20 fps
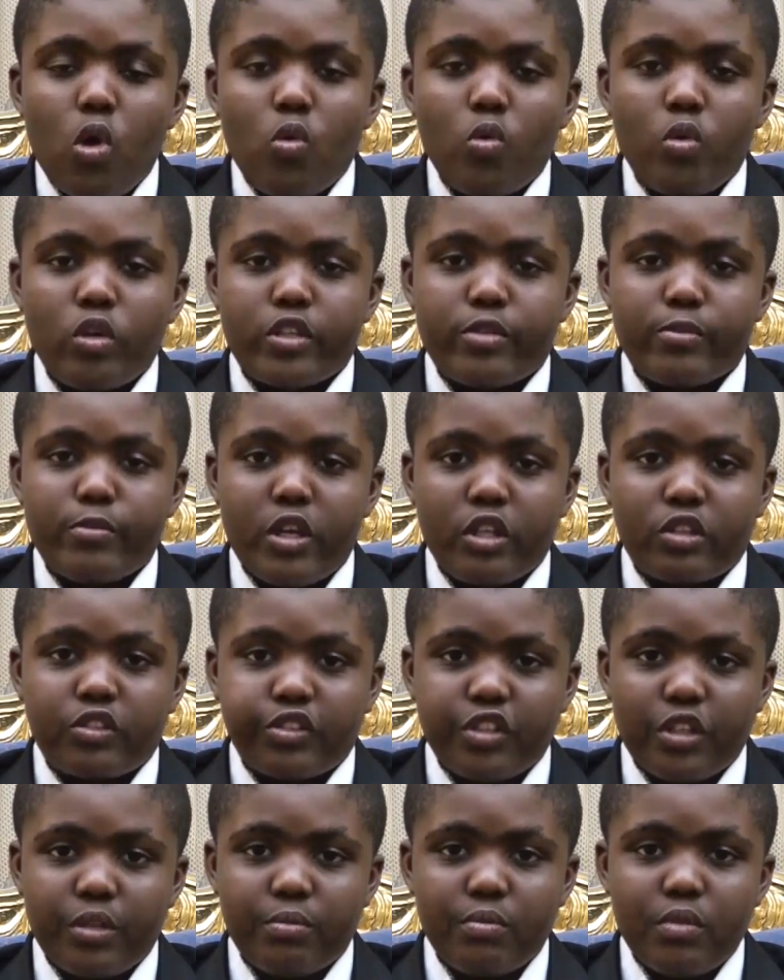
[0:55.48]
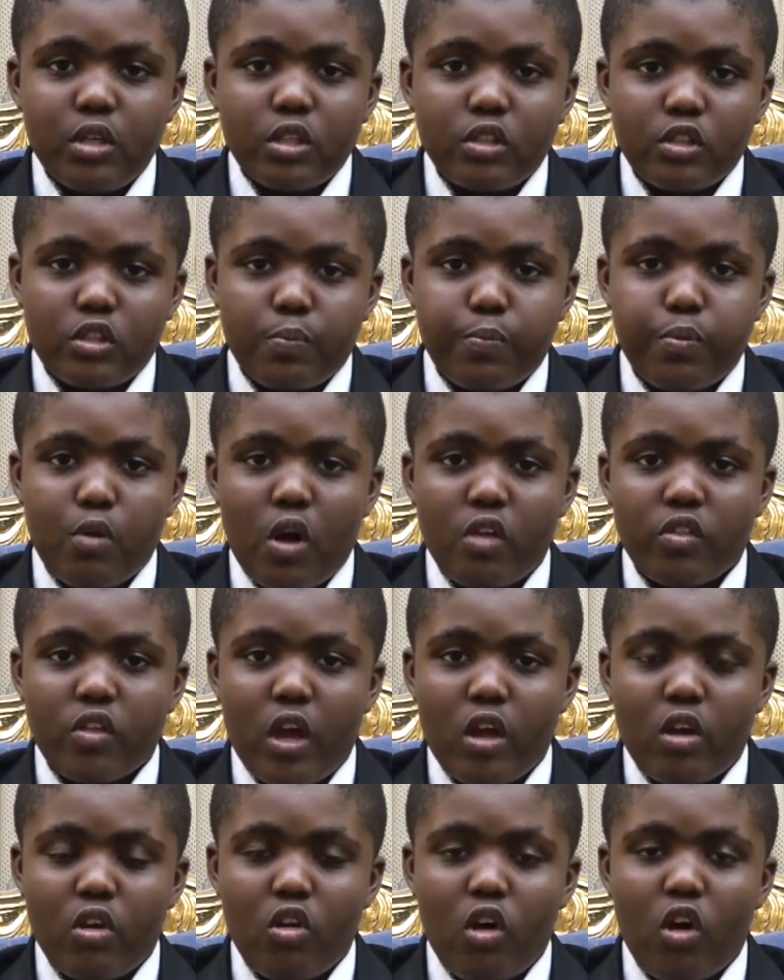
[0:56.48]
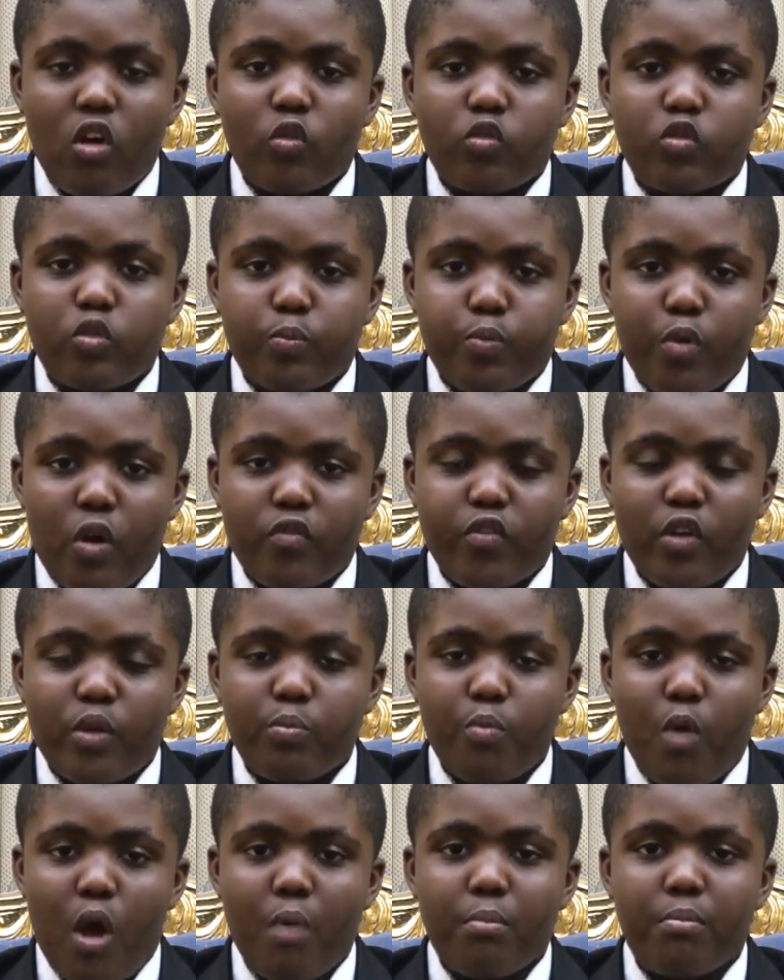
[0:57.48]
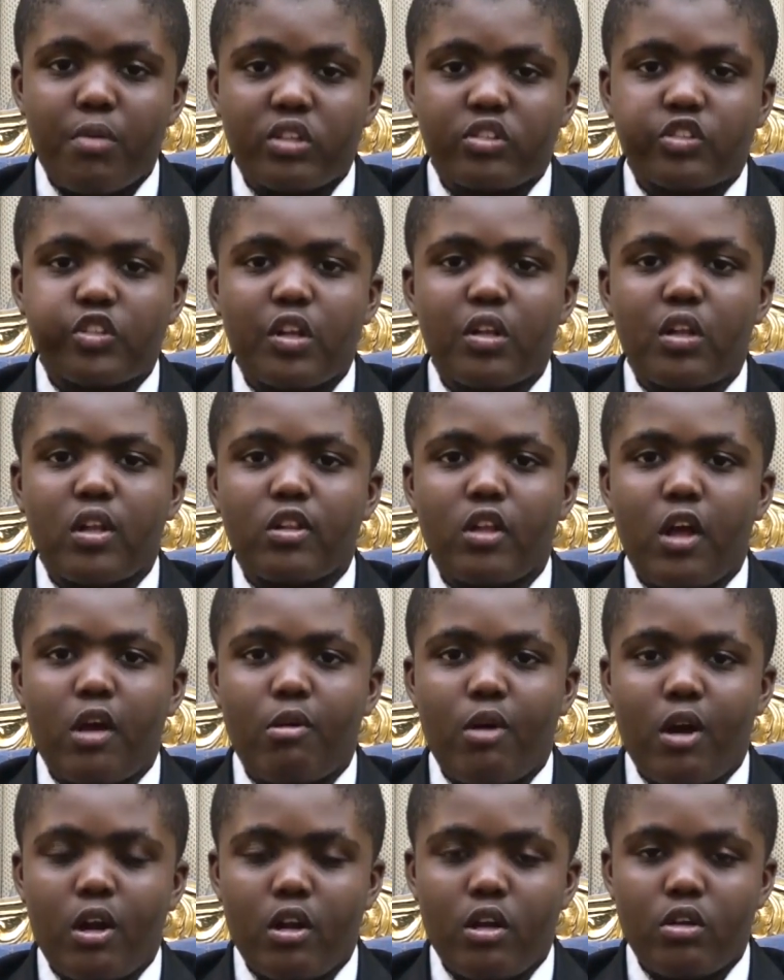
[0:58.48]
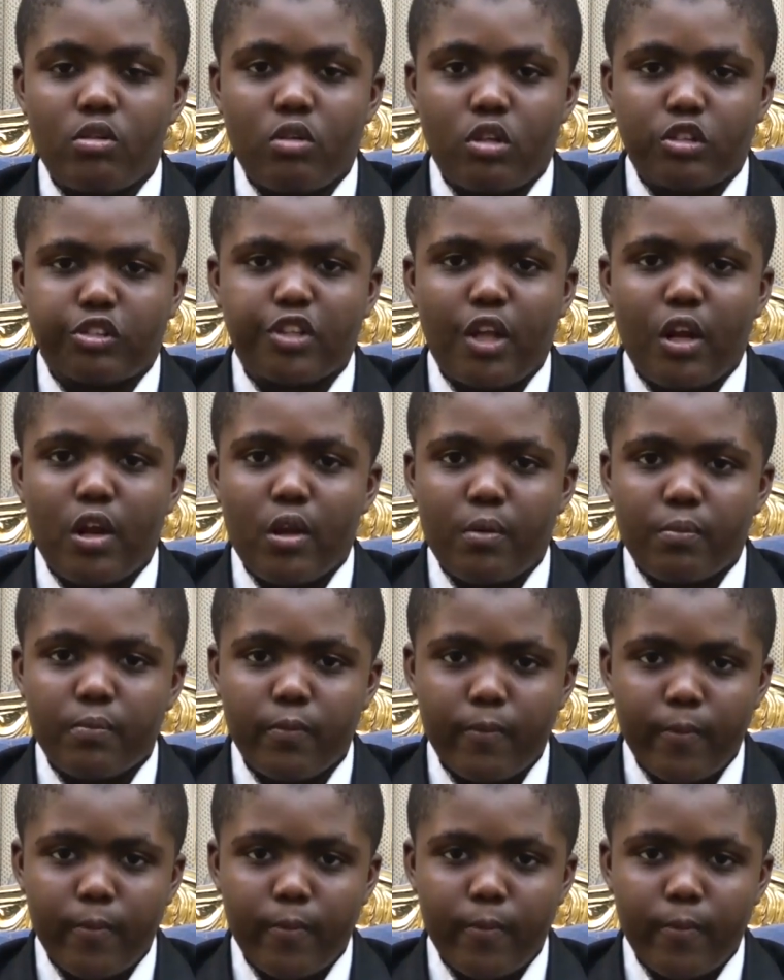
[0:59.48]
which makes him the brother-in-law of the Prophet Muhammad sallallahu alayhi wa sallam.